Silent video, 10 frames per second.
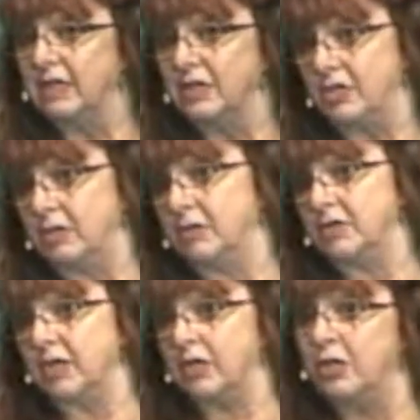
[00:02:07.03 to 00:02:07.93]
She
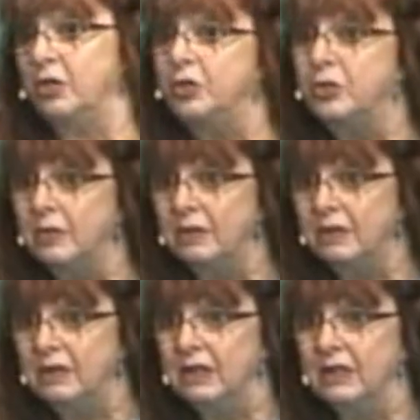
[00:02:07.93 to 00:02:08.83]
was unusual.
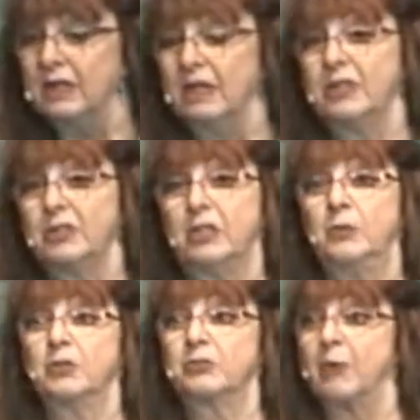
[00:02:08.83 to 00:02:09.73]
She
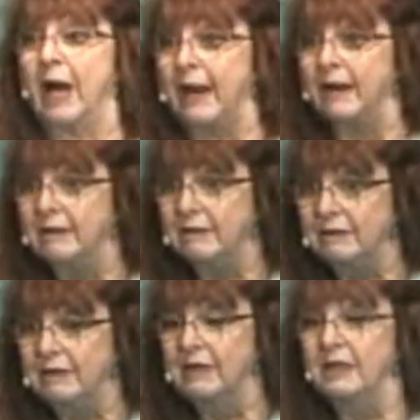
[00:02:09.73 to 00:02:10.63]
was
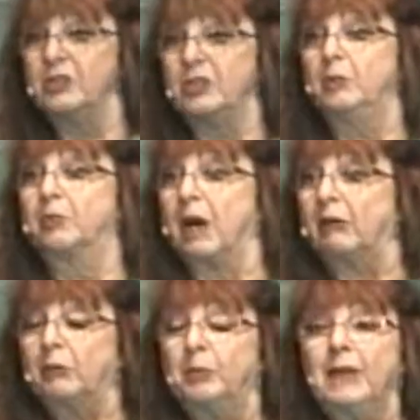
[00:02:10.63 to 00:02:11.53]
radical. She
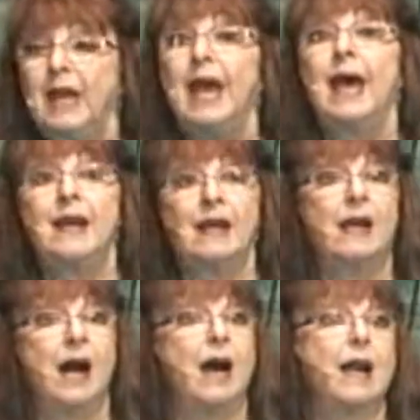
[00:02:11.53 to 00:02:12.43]
probably had a
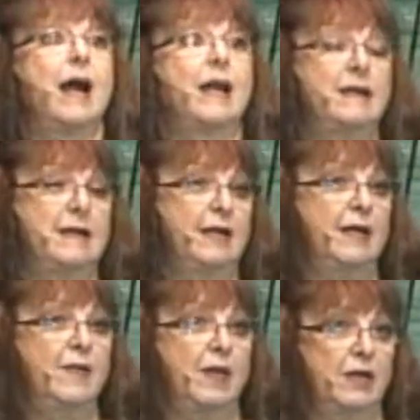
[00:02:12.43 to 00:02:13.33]
God
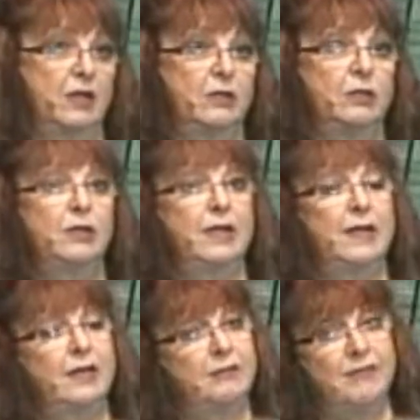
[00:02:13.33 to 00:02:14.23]
idea that included
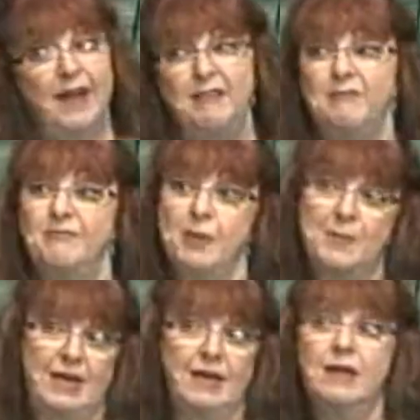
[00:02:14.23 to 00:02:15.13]
a divine
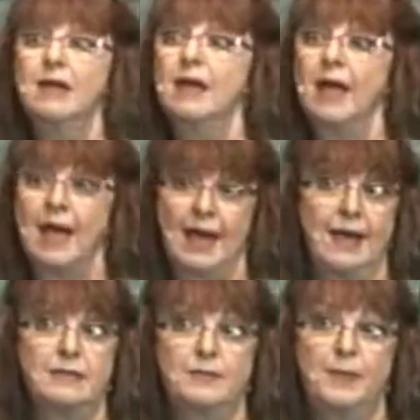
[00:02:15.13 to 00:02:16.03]
feminine
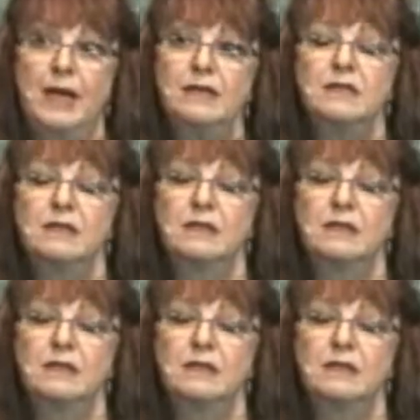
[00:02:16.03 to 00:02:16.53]
aspect.